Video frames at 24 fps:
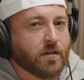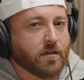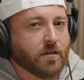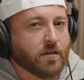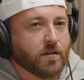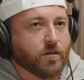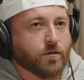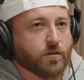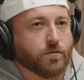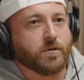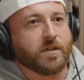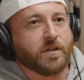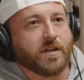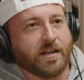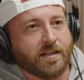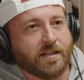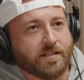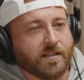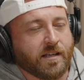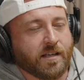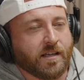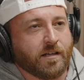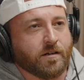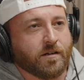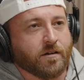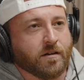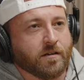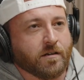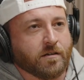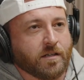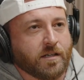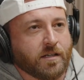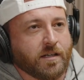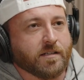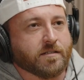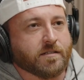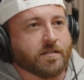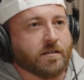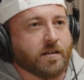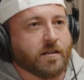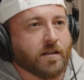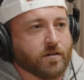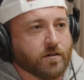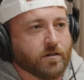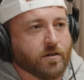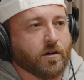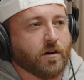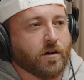3 days later, he gets
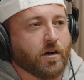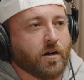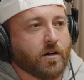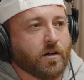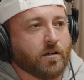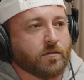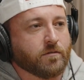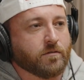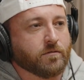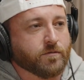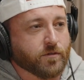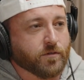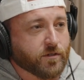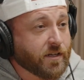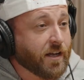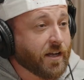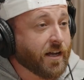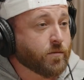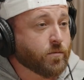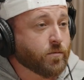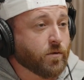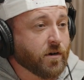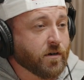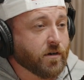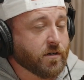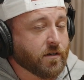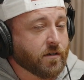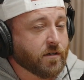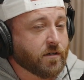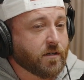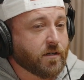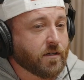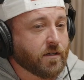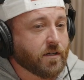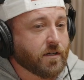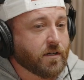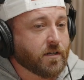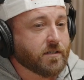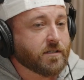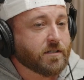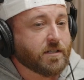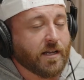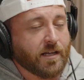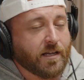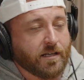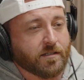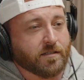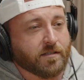another call for side work,
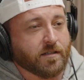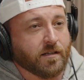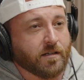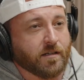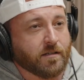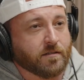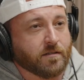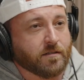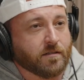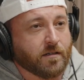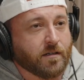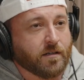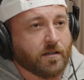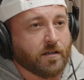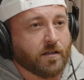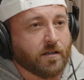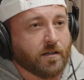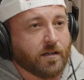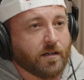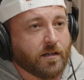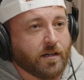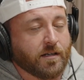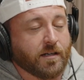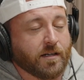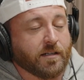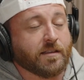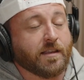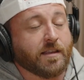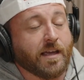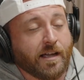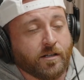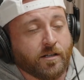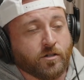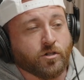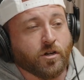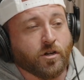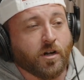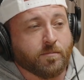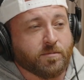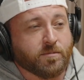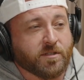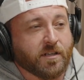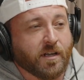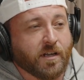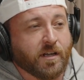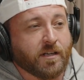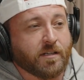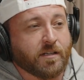takes it. And at that job
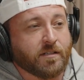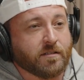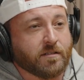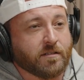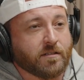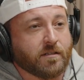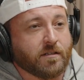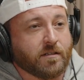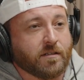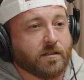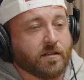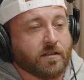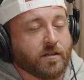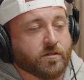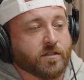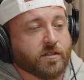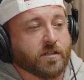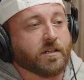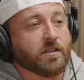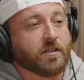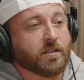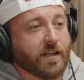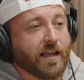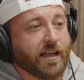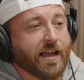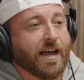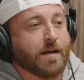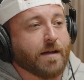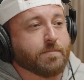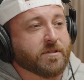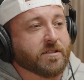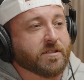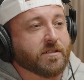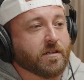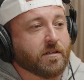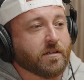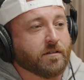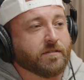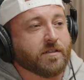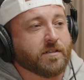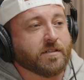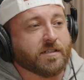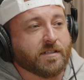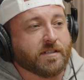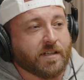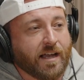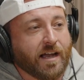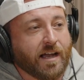site, there's a collapse of
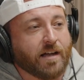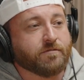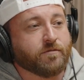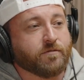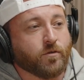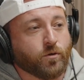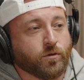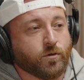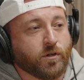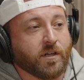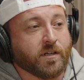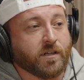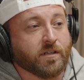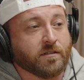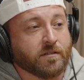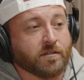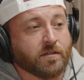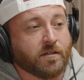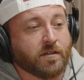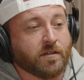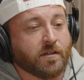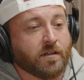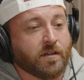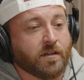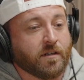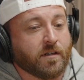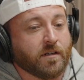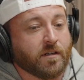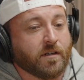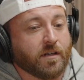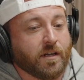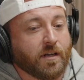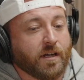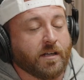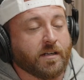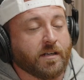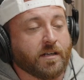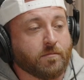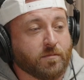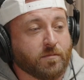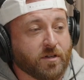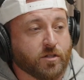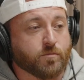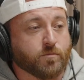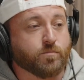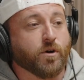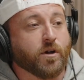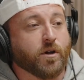his scaffolding and him
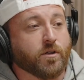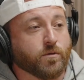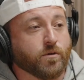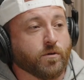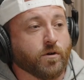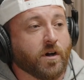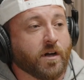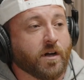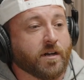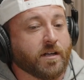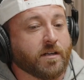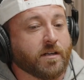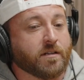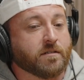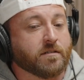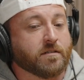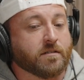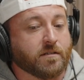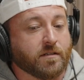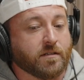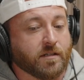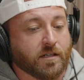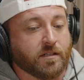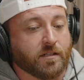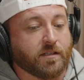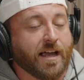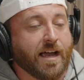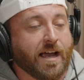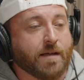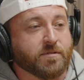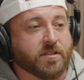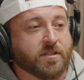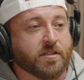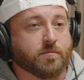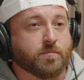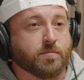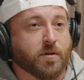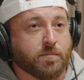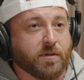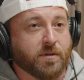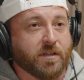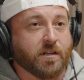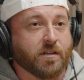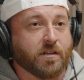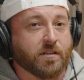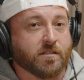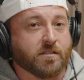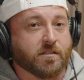and his brother were on it, collapses. But
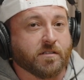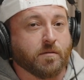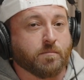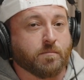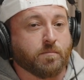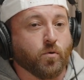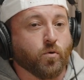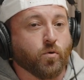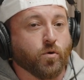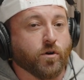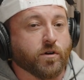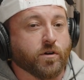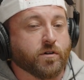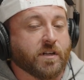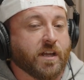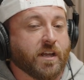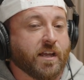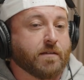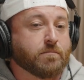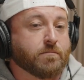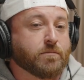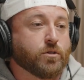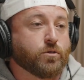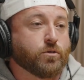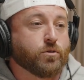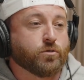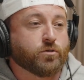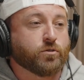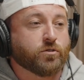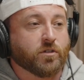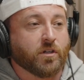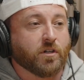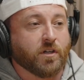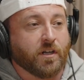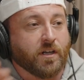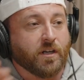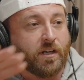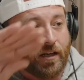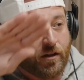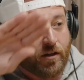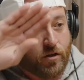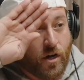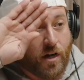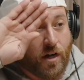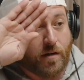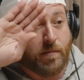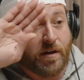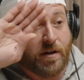because the board came loose, it
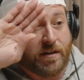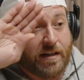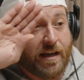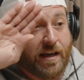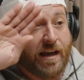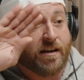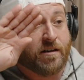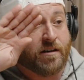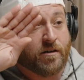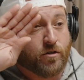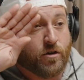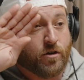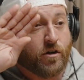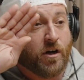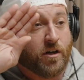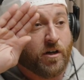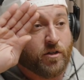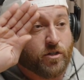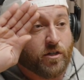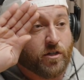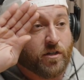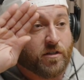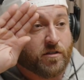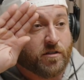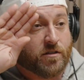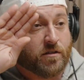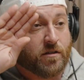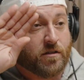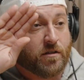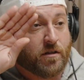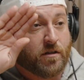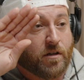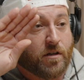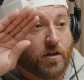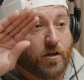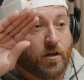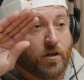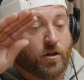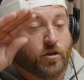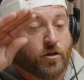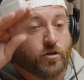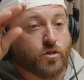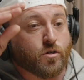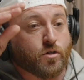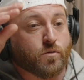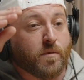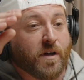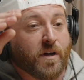knocked my dad unconscious.
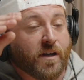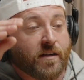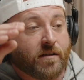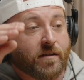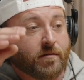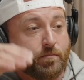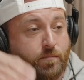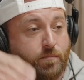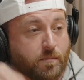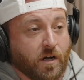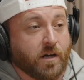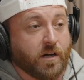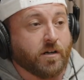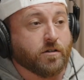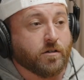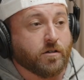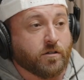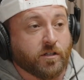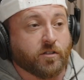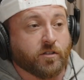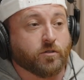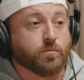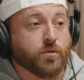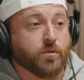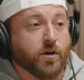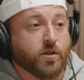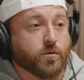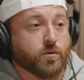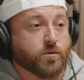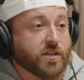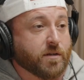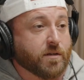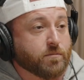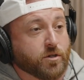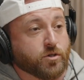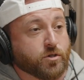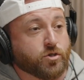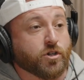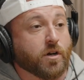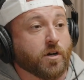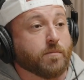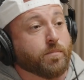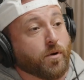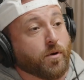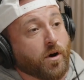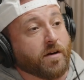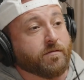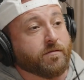So my uncle, his brother, was able to
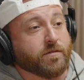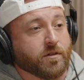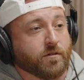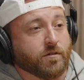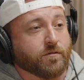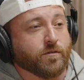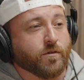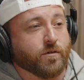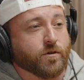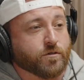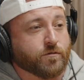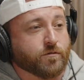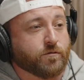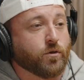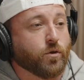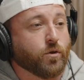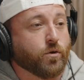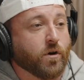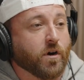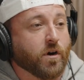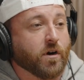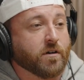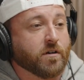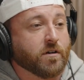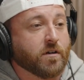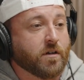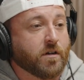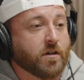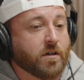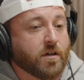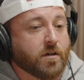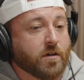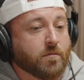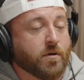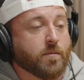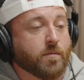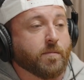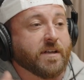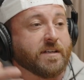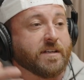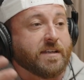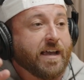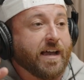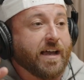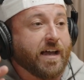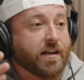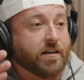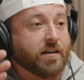jump off at the first floor, but my
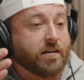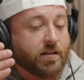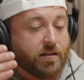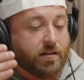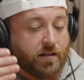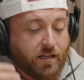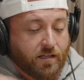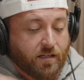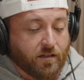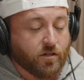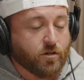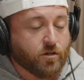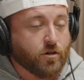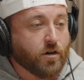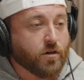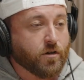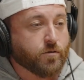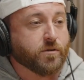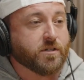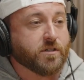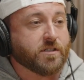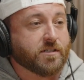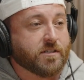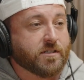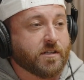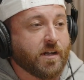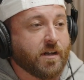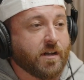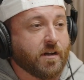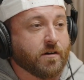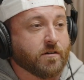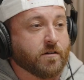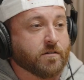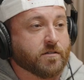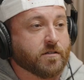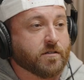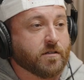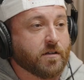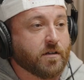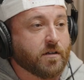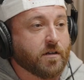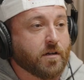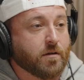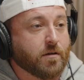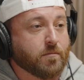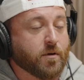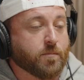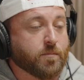dad hit the concrete stairs.
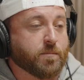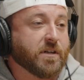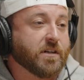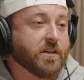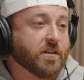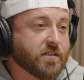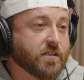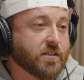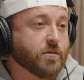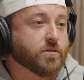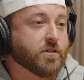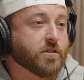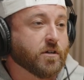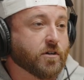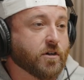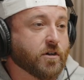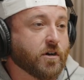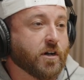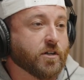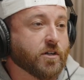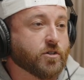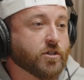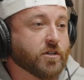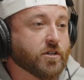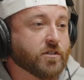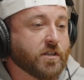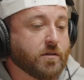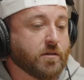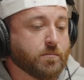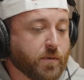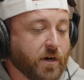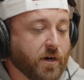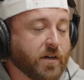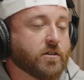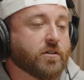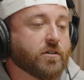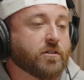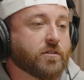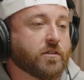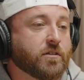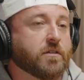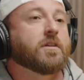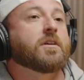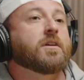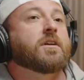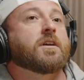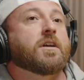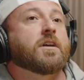But because he was unconscious, he
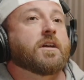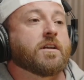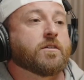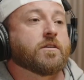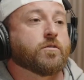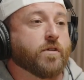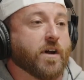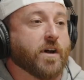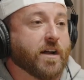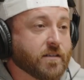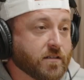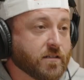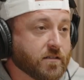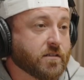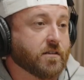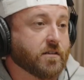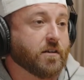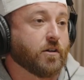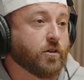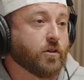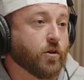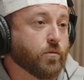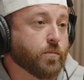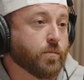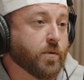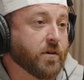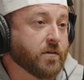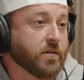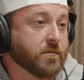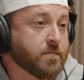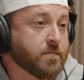buckled and cracked his skull open.